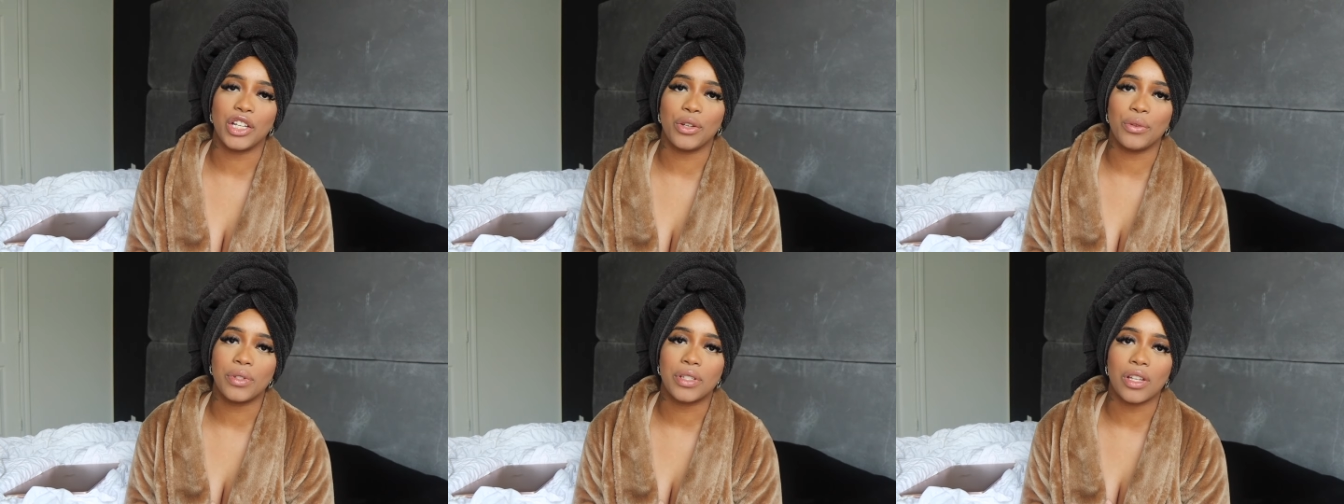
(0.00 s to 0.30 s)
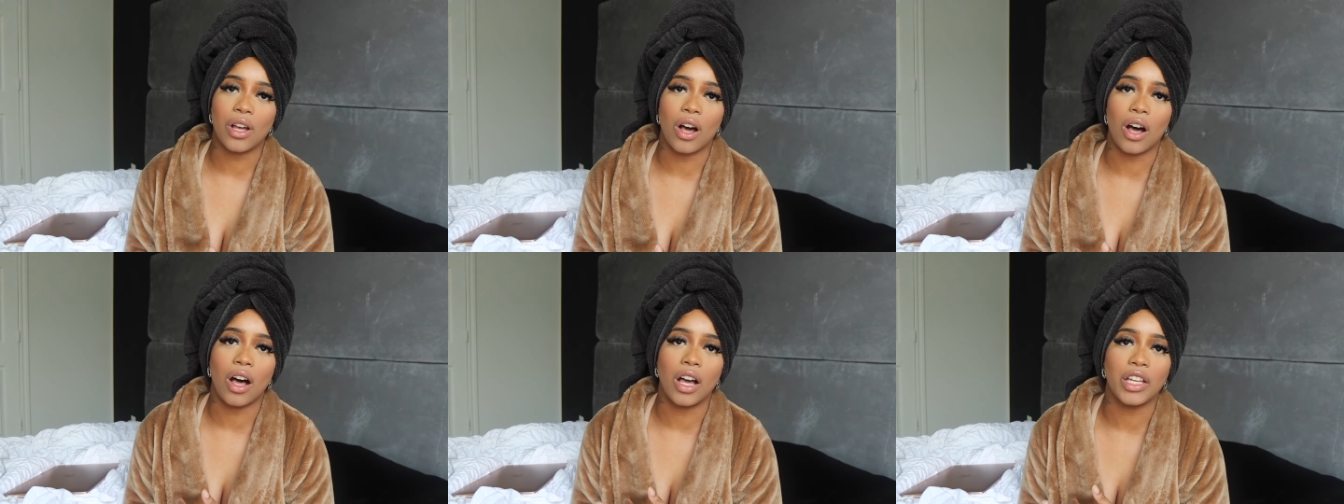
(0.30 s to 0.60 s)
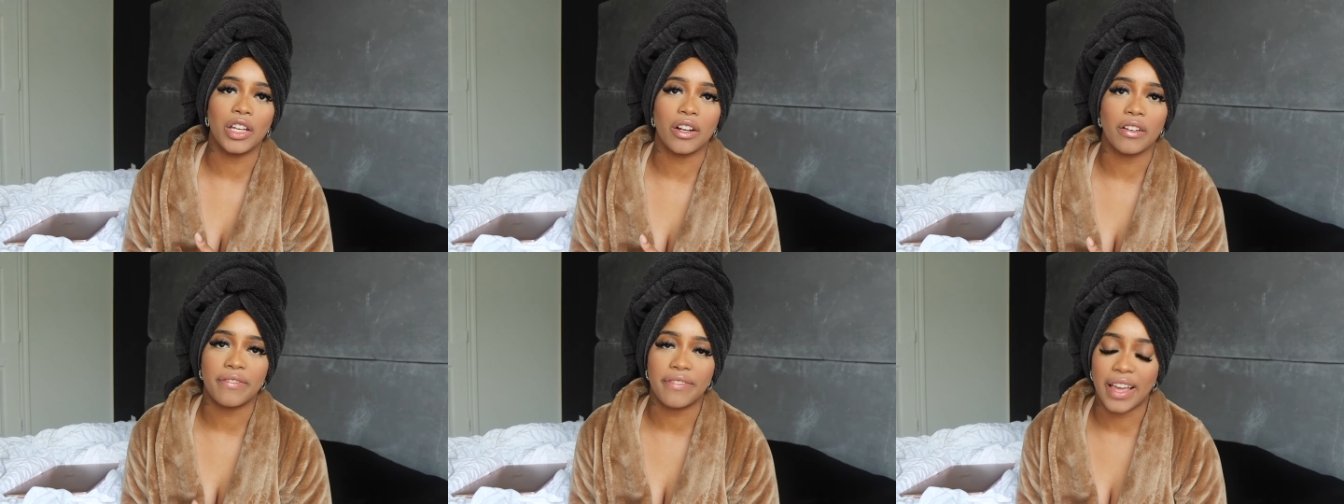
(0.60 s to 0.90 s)
you saw
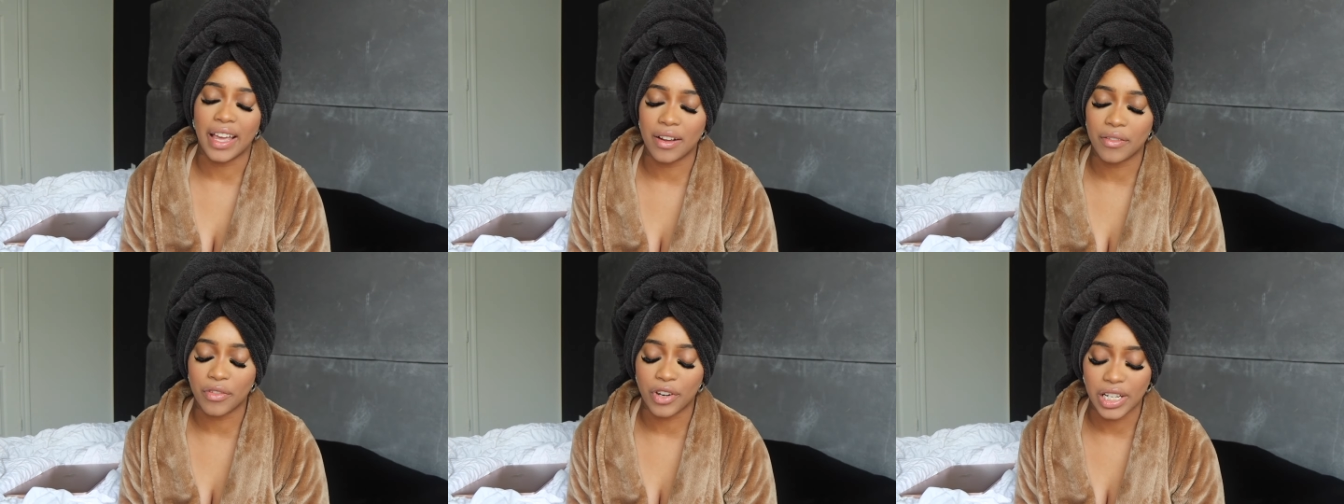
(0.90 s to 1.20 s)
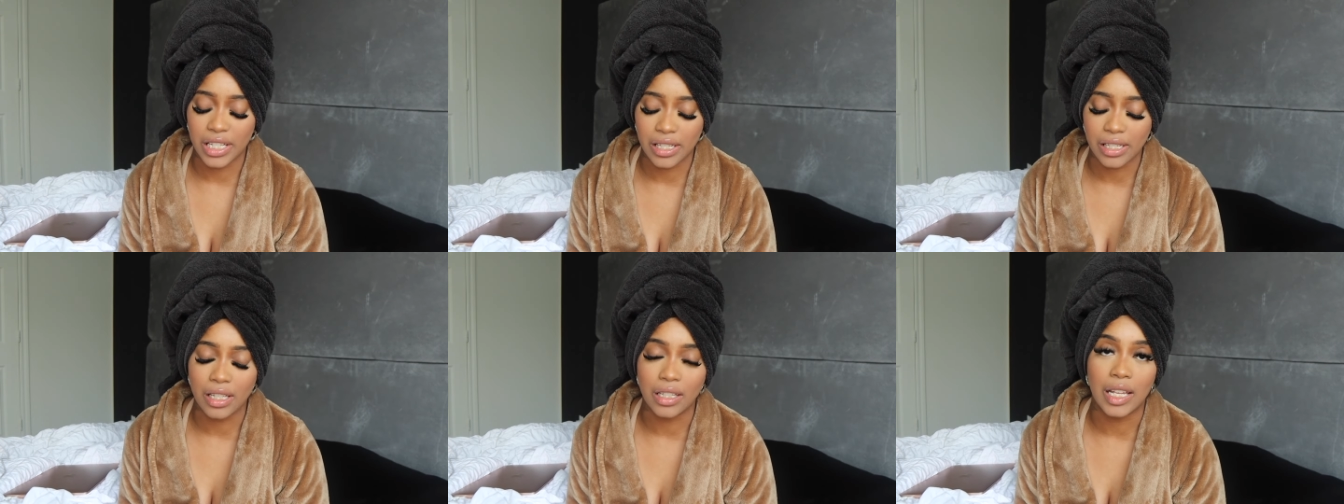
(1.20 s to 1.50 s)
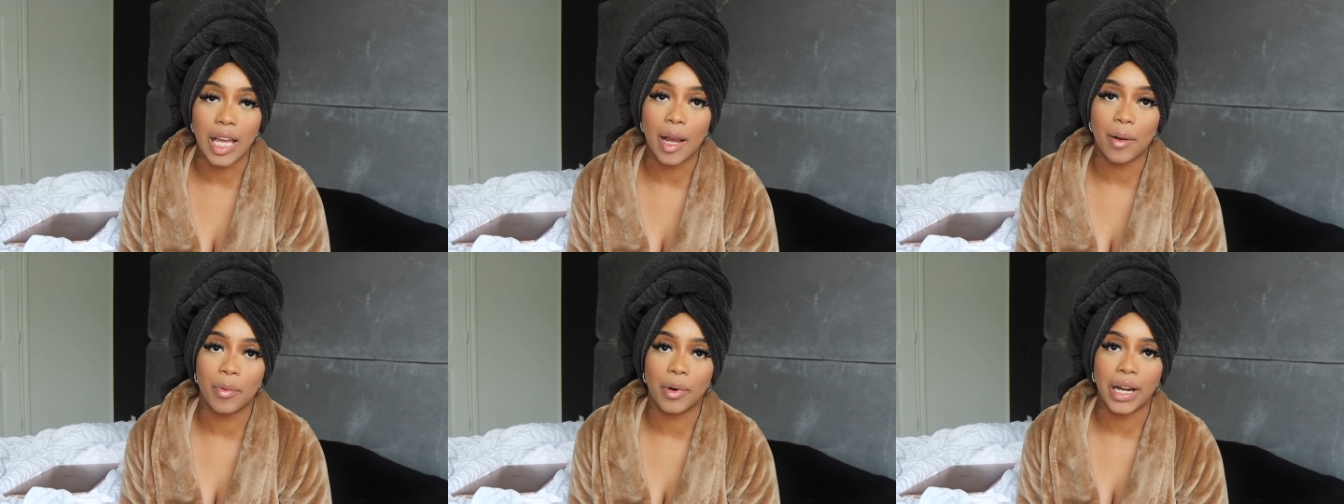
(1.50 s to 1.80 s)
your favorite
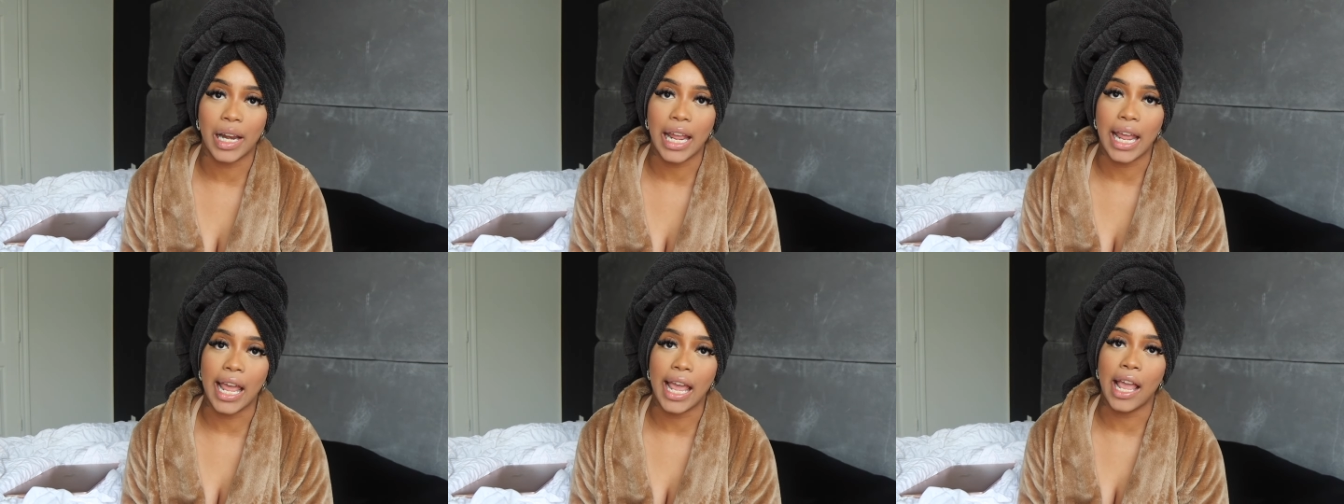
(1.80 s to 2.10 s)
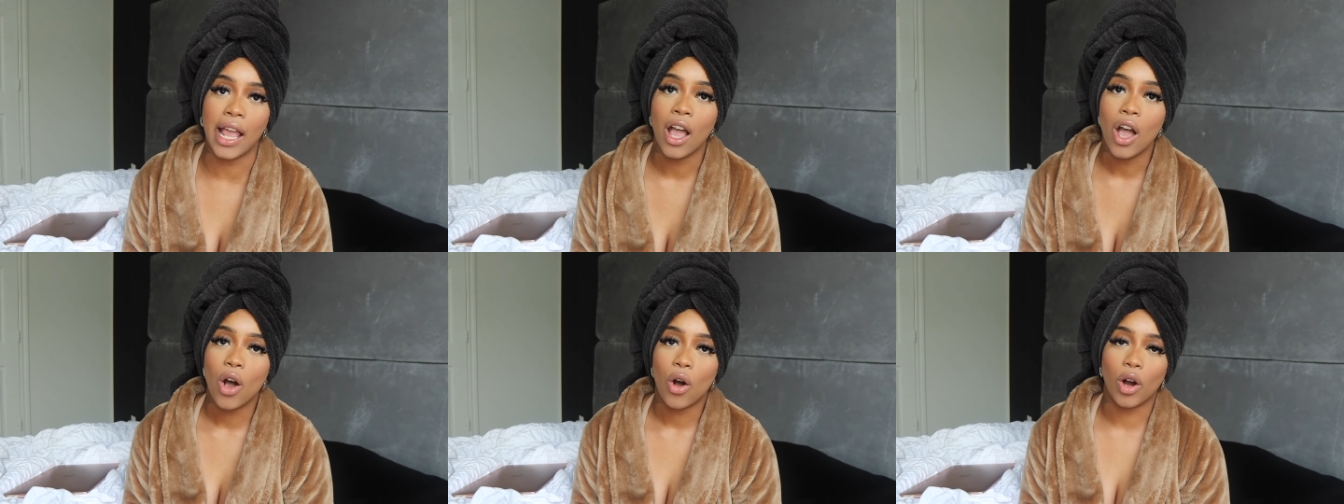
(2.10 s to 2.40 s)
celebrity,